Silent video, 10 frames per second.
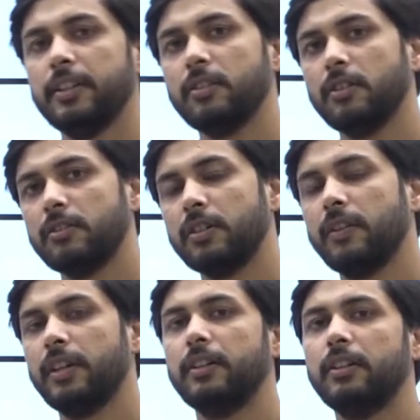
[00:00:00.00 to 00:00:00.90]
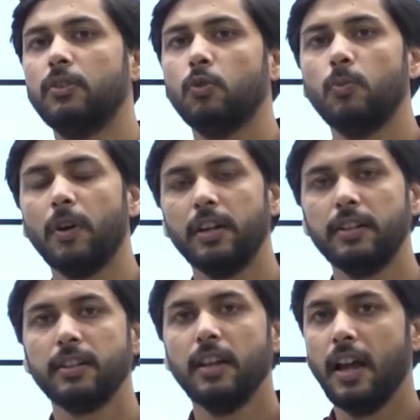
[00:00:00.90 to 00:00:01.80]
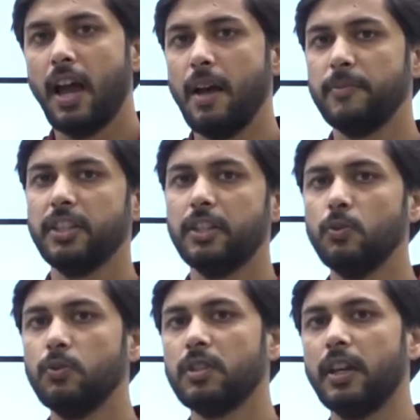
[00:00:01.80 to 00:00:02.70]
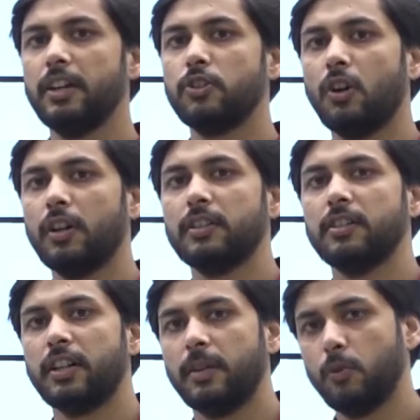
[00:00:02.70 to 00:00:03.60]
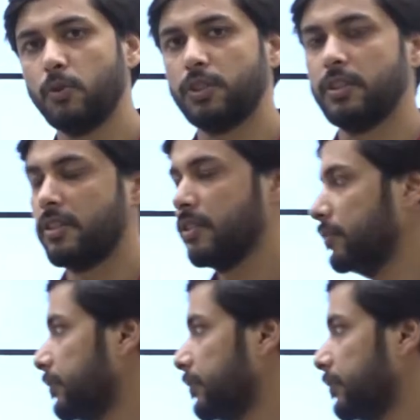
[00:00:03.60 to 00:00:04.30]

is also divided in 2 parts: MCQs and short answer type questions.